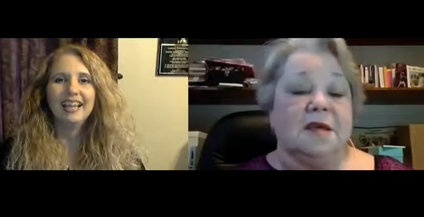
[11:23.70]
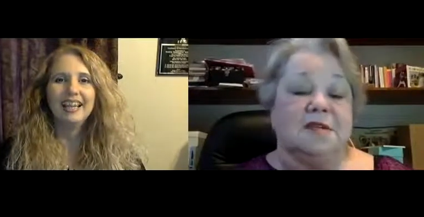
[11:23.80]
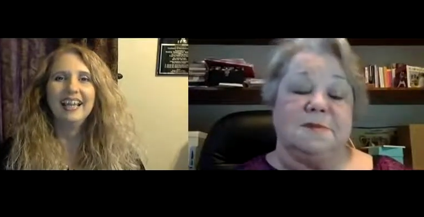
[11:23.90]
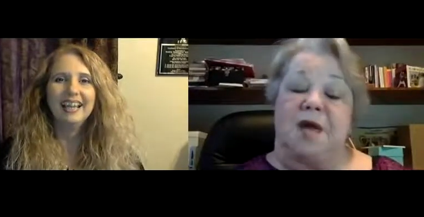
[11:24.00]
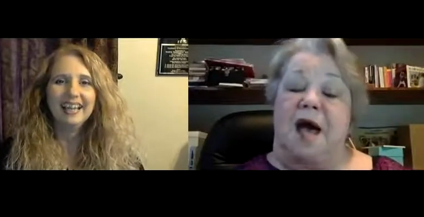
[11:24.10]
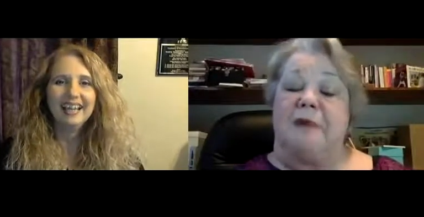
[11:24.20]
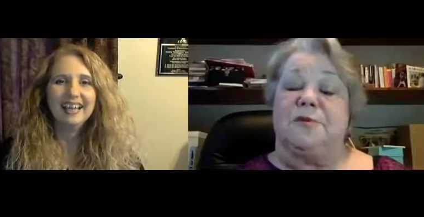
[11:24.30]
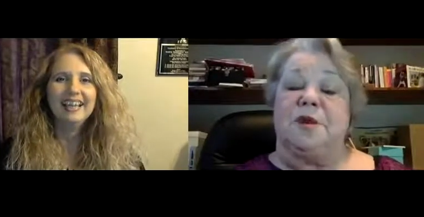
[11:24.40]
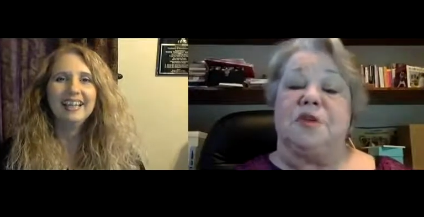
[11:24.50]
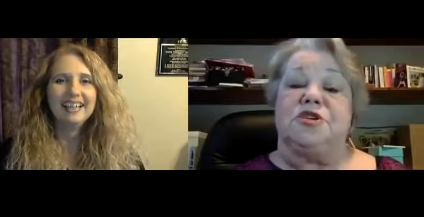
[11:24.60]
Speaker 1: sometimes
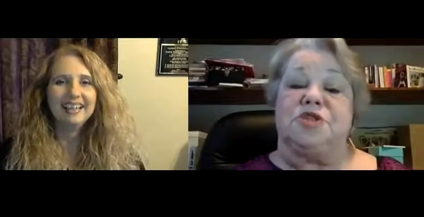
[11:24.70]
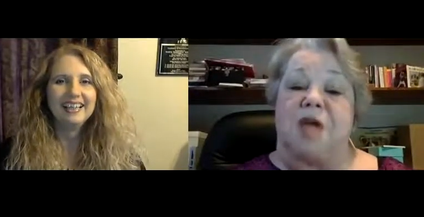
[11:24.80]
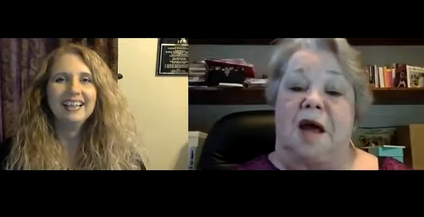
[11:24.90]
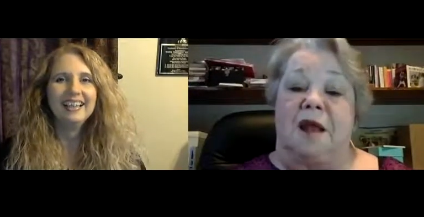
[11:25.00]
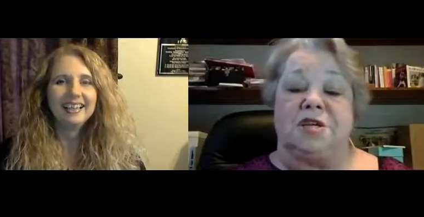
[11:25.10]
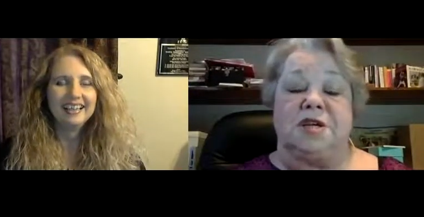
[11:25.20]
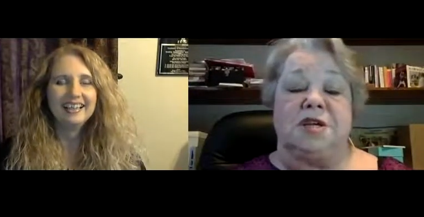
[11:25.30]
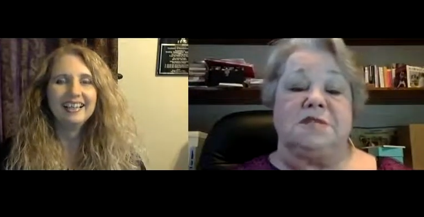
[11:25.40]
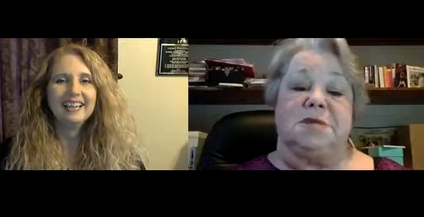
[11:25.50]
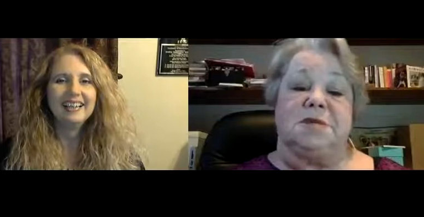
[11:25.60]
when it's challenging
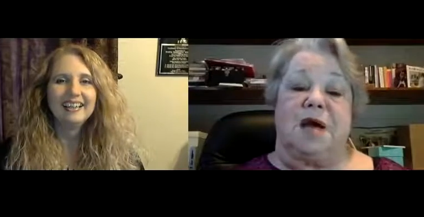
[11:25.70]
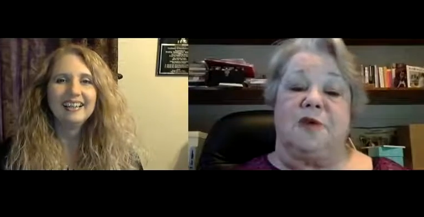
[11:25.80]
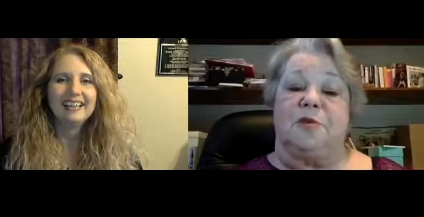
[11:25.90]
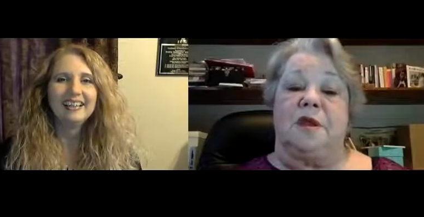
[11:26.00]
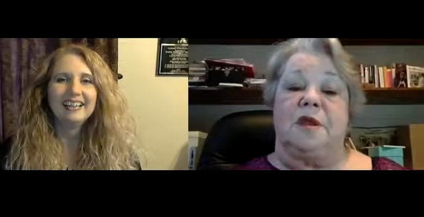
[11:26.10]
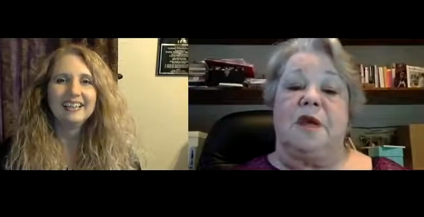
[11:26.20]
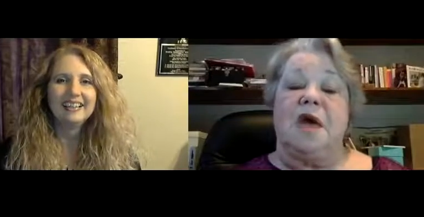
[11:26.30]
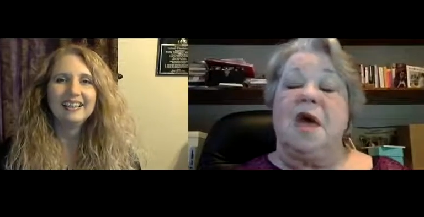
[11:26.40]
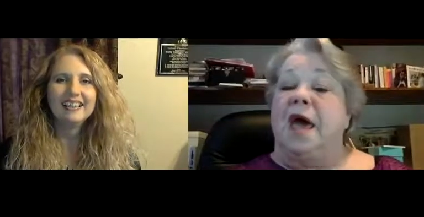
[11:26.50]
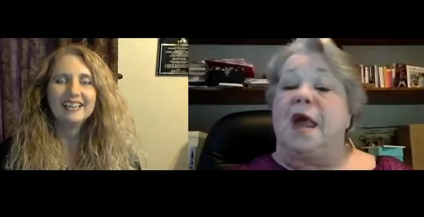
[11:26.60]
sometimes when
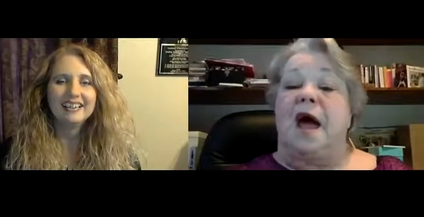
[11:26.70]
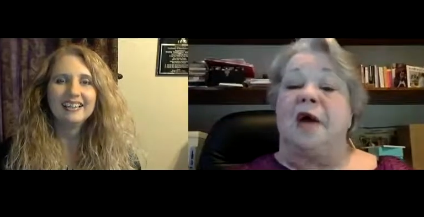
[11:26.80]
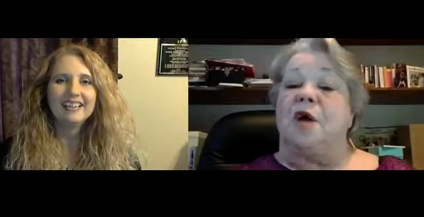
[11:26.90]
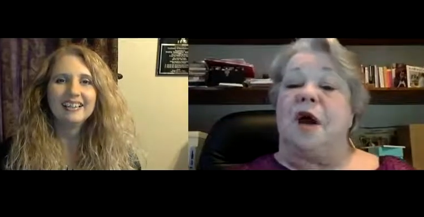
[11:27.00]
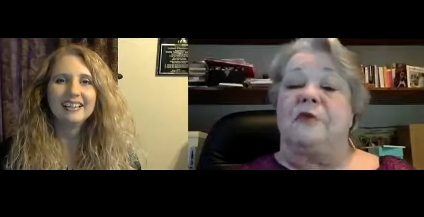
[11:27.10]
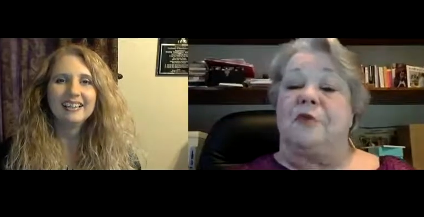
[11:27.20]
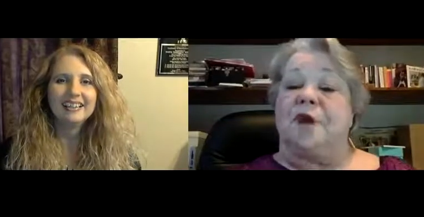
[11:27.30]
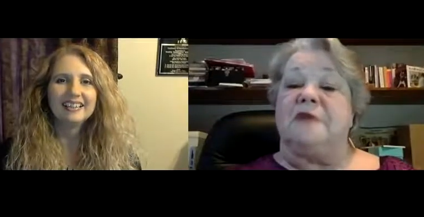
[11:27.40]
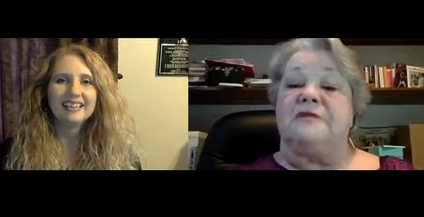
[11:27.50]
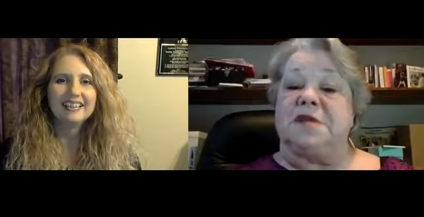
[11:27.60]
and i you know i've
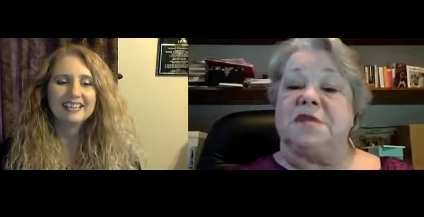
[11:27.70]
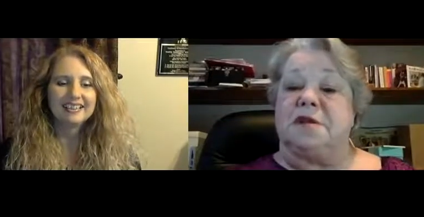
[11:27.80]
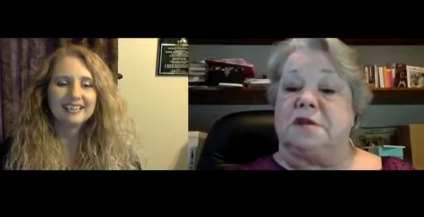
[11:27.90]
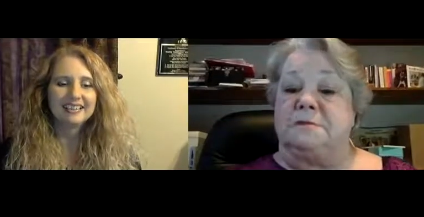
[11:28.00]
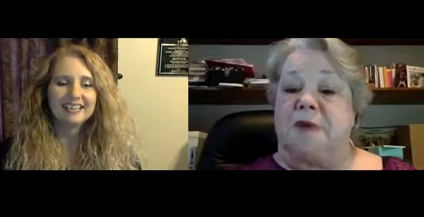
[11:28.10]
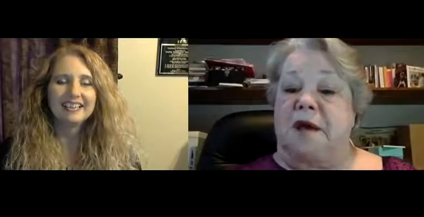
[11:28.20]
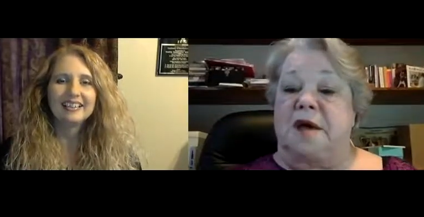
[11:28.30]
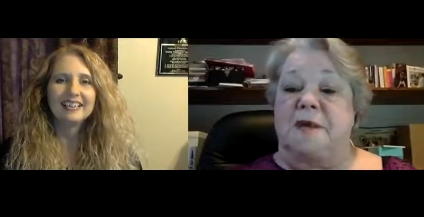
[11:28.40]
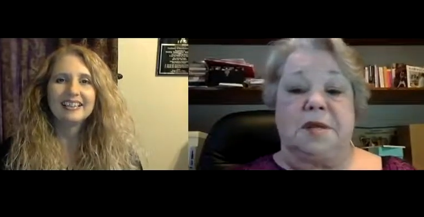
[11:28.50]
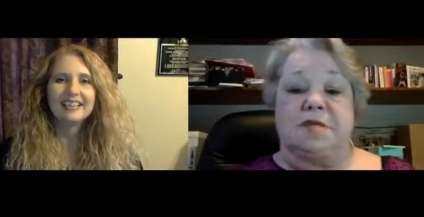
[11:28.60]
reinvented my
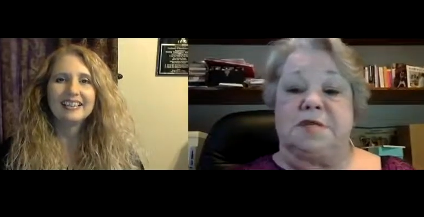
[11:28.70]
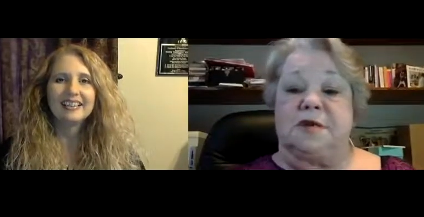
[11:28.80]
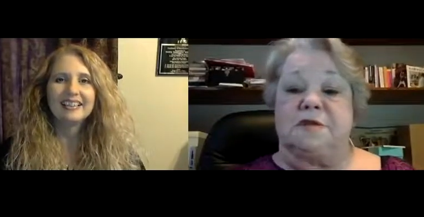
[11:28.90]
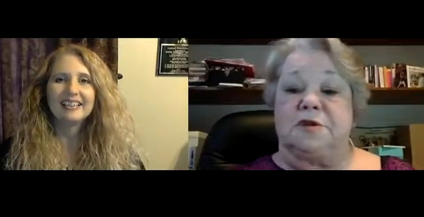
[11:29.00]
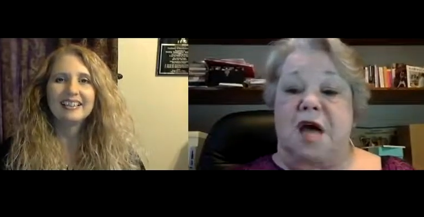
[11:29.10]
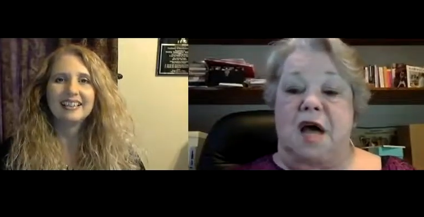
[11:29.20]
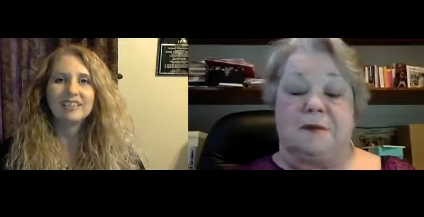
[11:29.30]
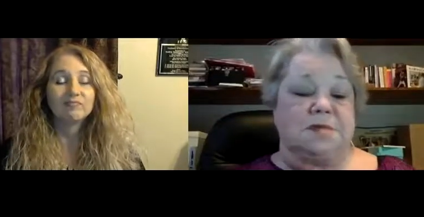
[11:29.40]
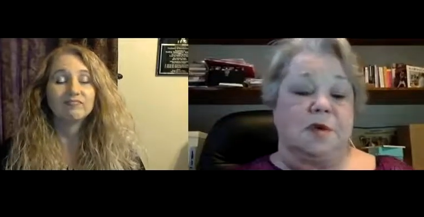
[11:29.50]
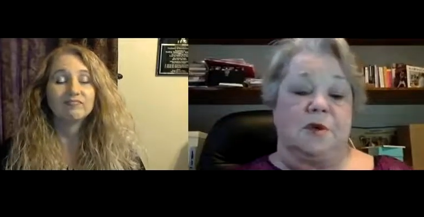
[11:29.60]
company several times
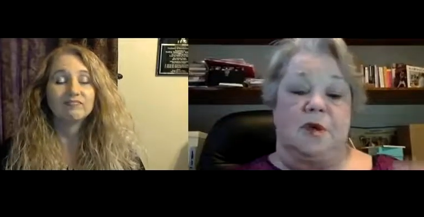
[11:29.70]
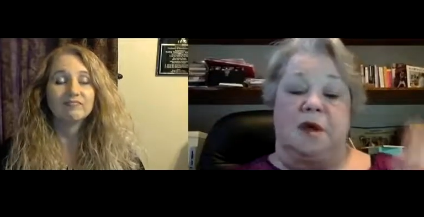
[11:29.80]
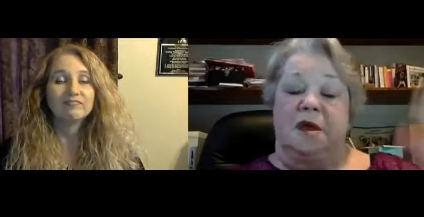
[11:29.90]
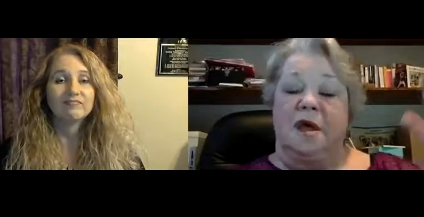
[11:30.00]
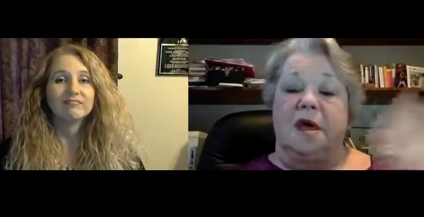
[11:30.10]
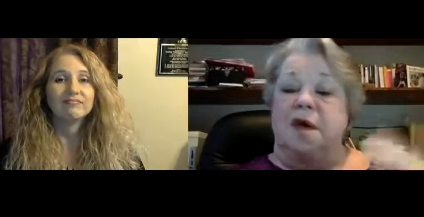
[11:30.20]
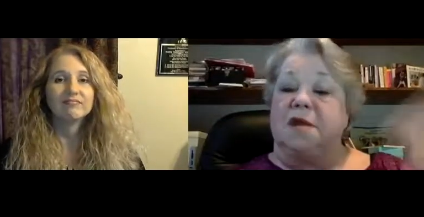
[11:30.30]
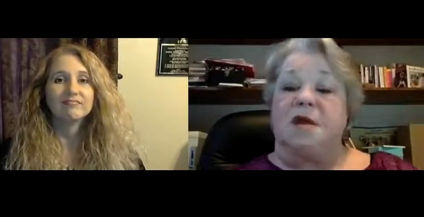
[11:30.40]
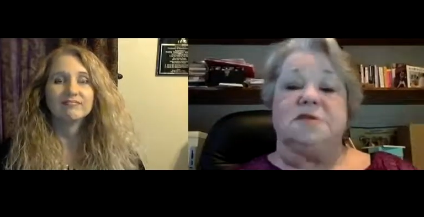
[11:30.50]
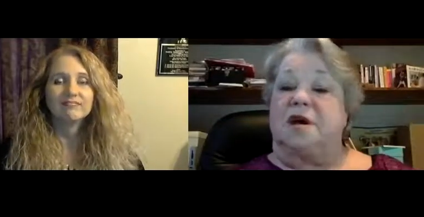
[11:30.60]
so it, it
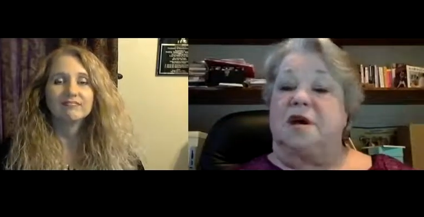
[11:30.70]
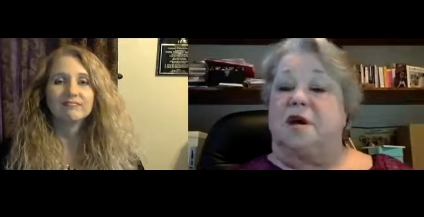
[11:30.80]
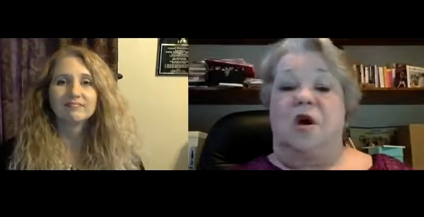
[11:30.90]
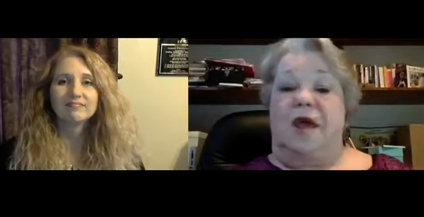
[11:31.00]
doesn't look at all like